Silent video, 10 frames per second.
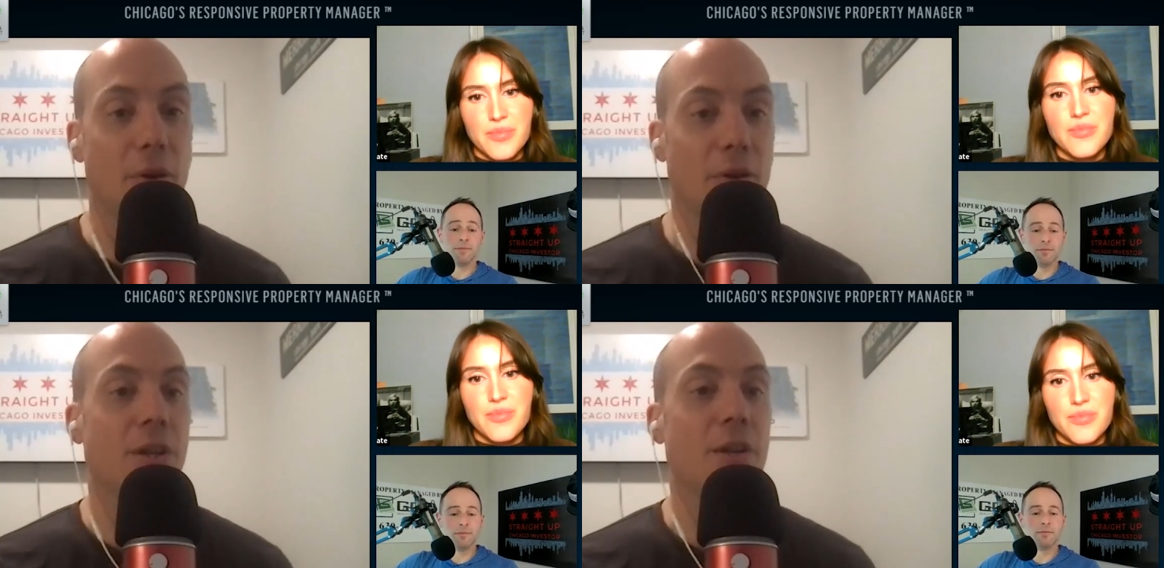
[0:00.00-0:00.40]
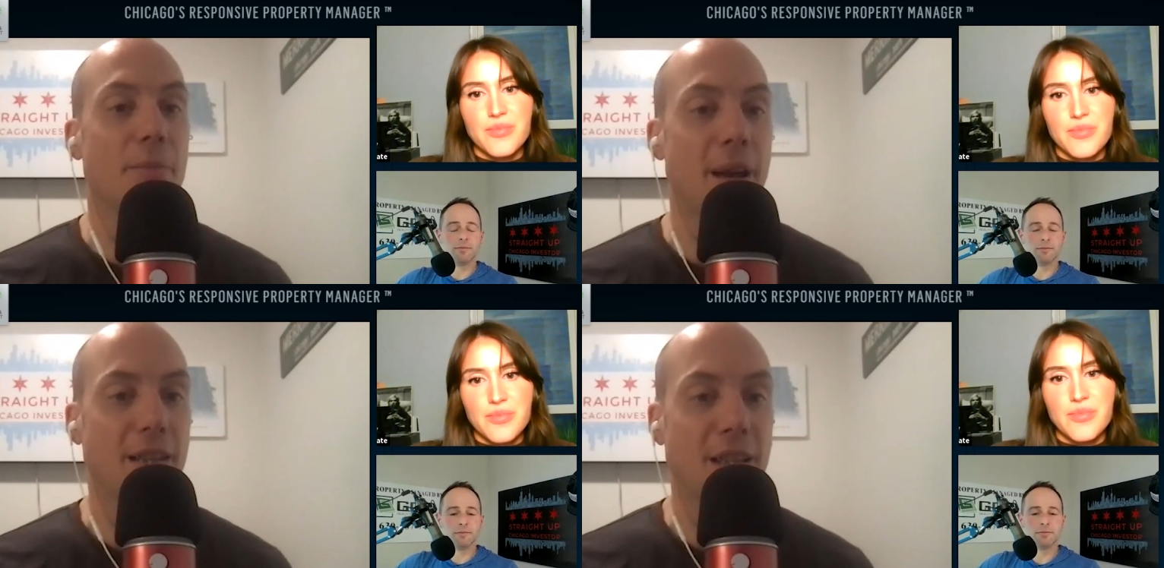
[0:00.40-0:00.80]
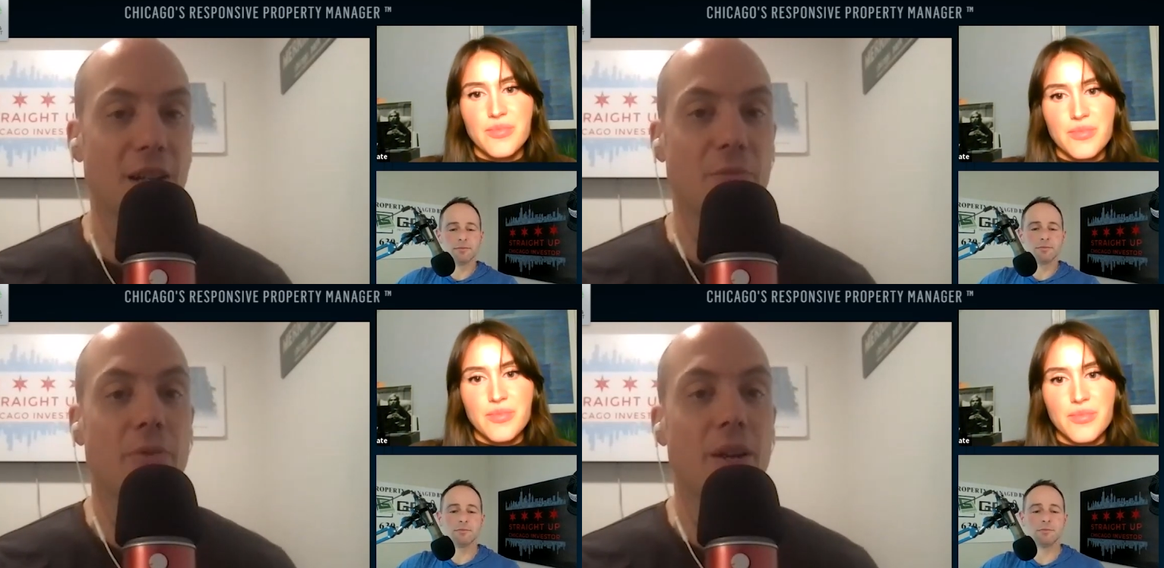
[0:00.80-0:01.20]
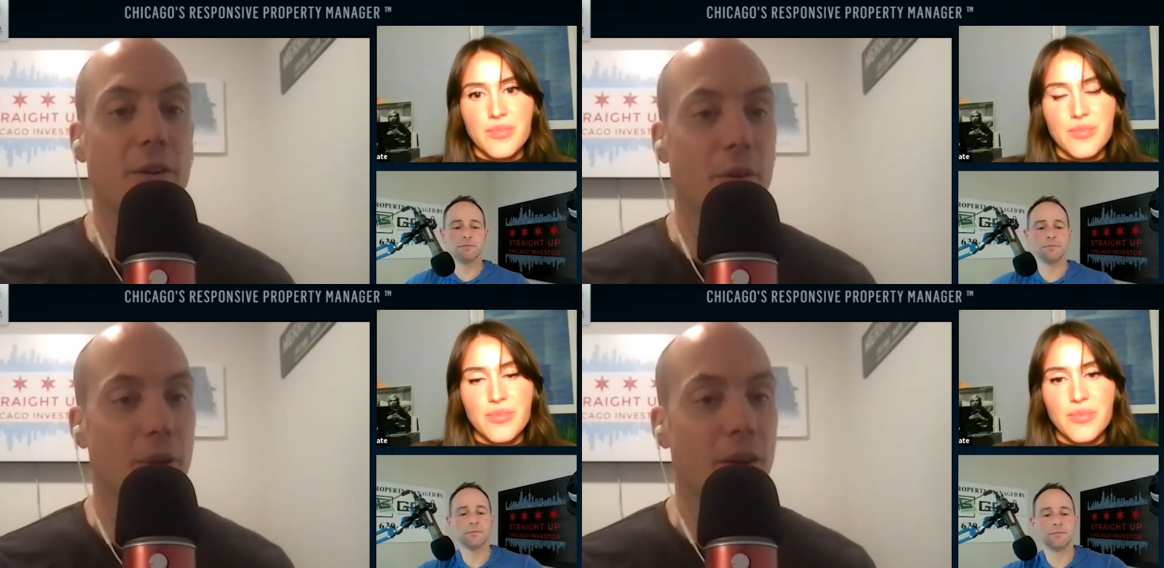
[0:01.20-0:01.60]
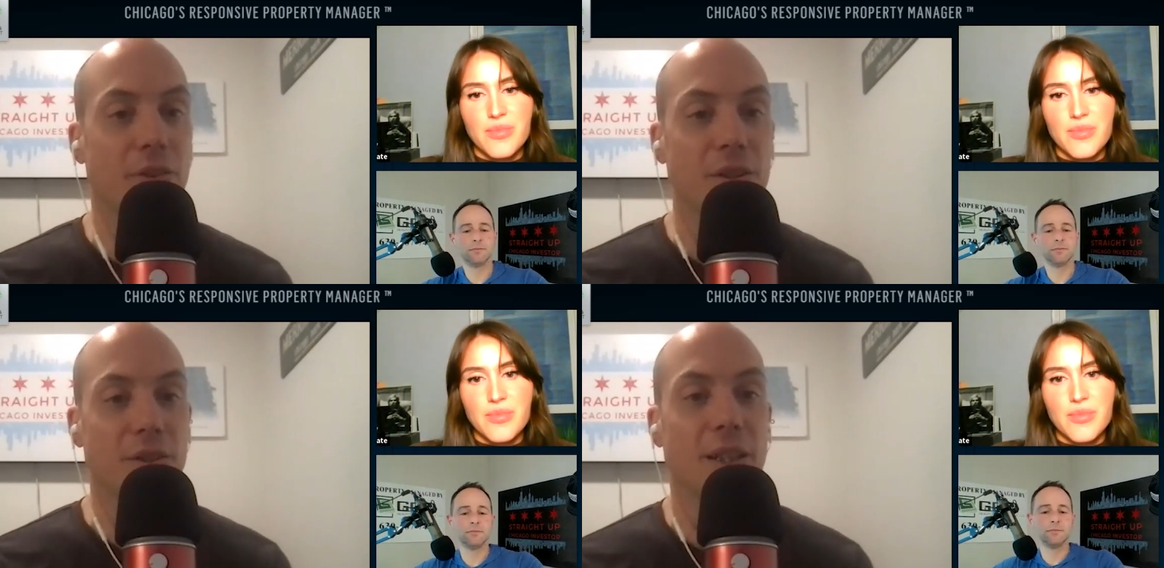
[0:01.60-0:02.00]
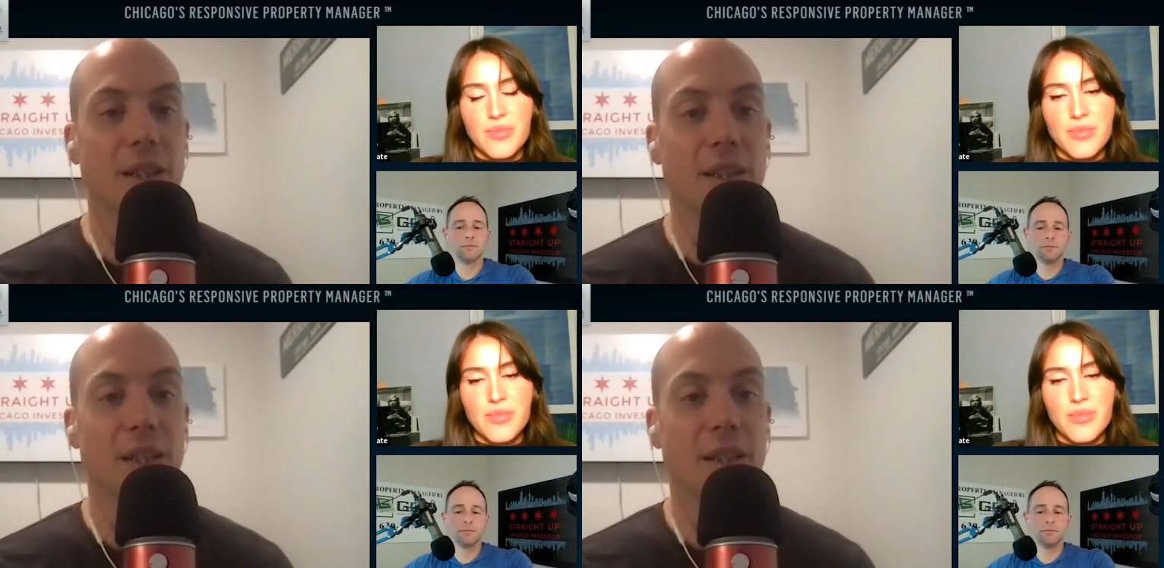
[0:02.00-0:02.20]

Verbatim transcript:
Speaker 1: Whether you're talking the past housing provider or reference, like